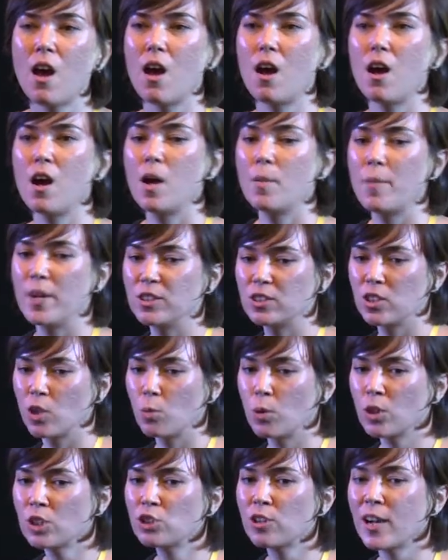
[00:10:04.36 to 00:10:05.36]
And so
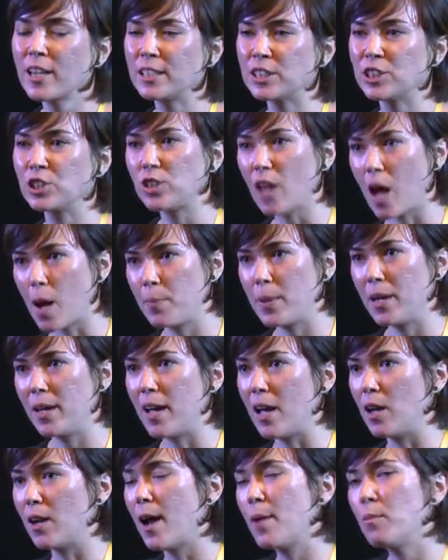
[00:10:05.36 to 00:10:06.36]
we're trying to stop it,
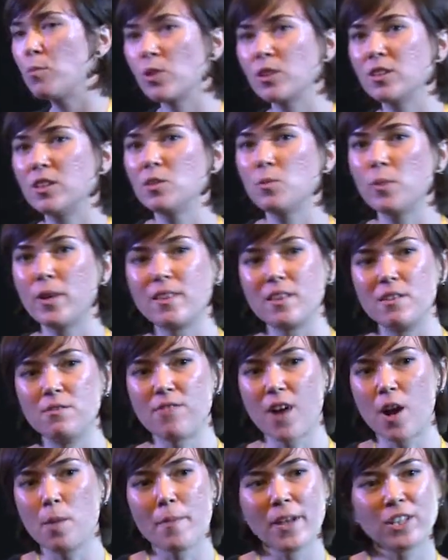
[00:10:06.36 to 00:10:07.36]
and I'm working with
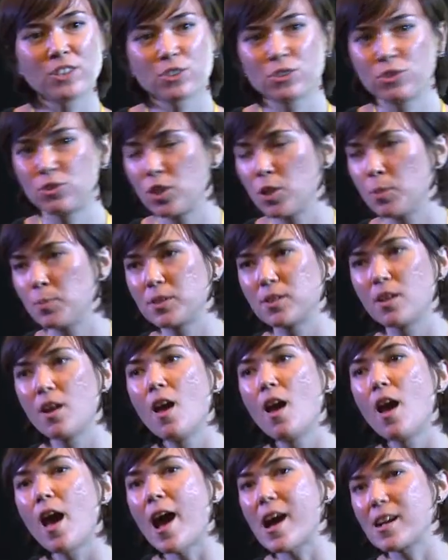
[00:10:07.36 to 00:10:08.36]
environmental groups,
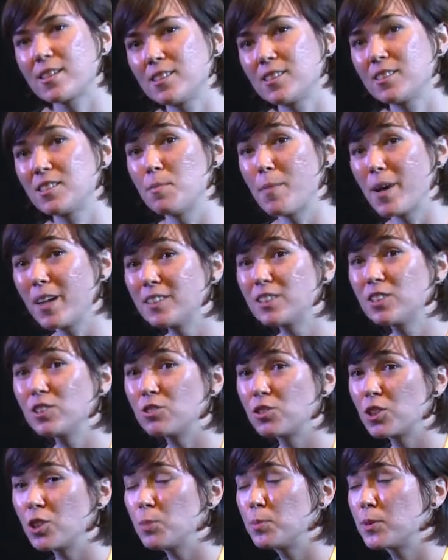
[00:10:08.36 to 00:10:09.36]
access to
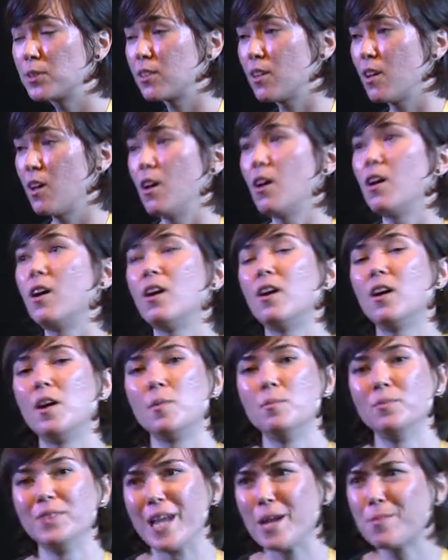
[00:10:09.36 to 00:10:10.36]
medicine groups,
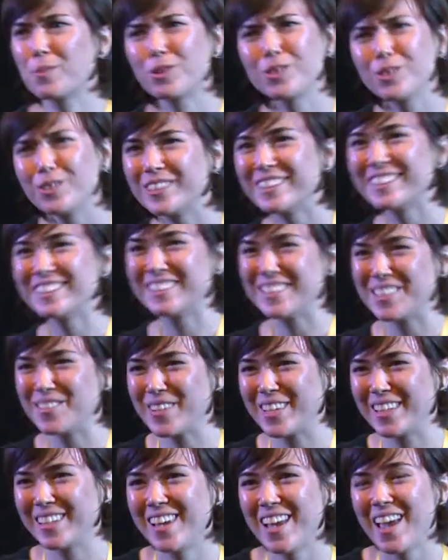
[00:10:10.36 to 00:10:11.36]
labor unions
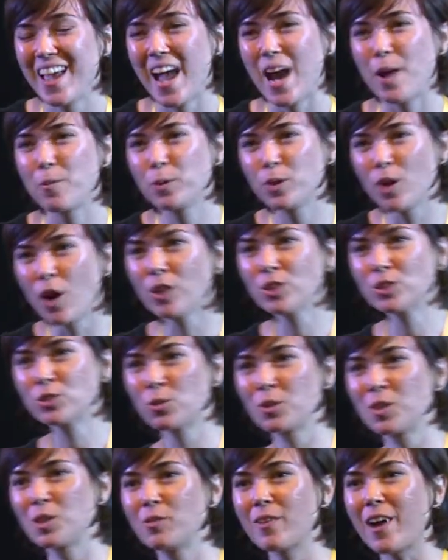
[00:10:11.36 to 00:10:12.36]
even, and we all
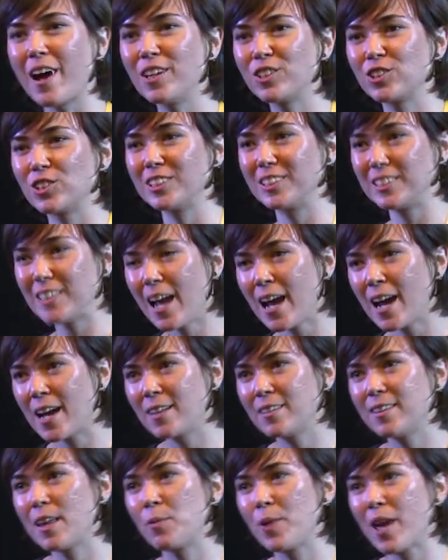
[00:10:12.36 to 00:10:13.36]
sort of
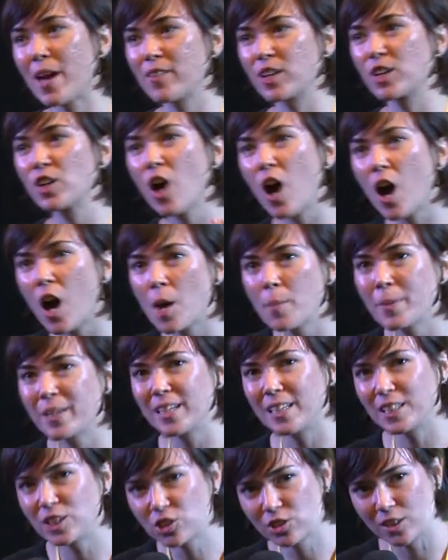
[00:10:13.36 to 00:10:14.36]
understand that we have a common
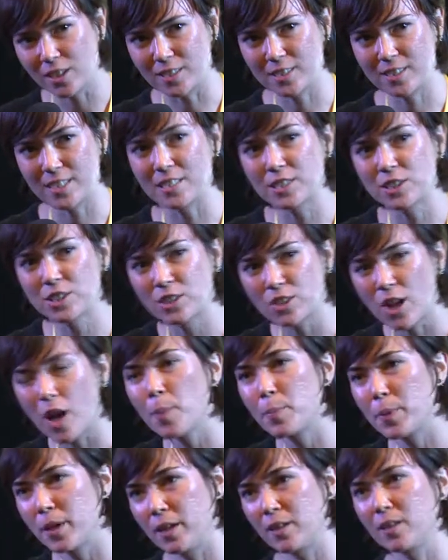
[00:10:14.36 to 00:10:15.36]
interest in
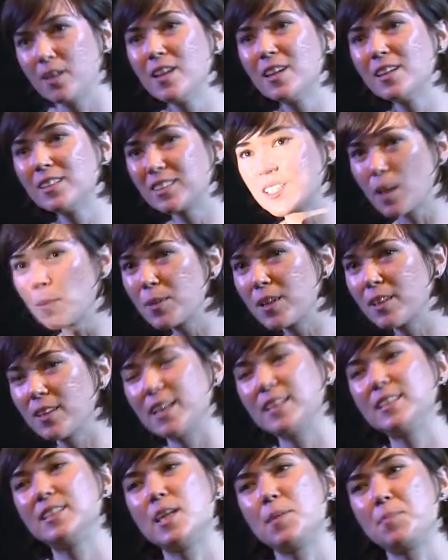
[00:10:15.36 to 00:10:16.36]
stopping something
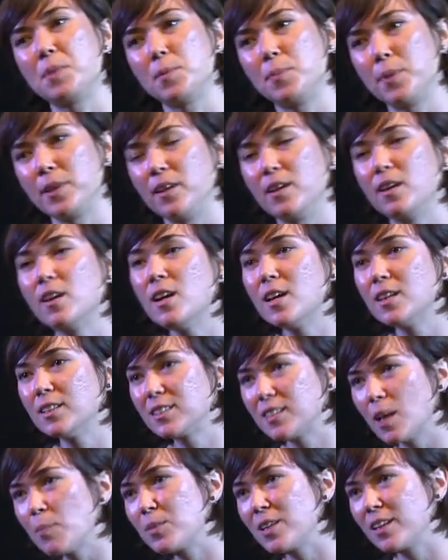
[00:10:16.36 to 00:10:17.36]
like TPP,
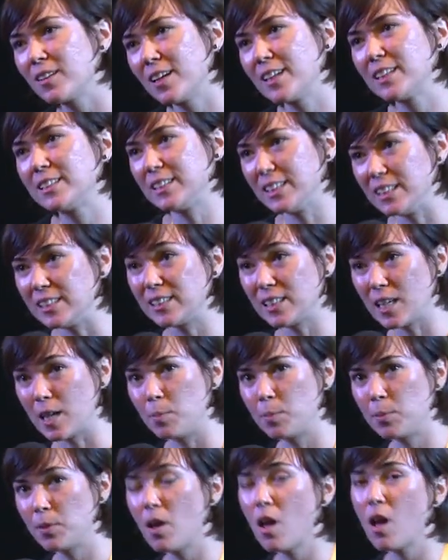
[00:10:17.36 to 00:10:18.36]
something like TTIP,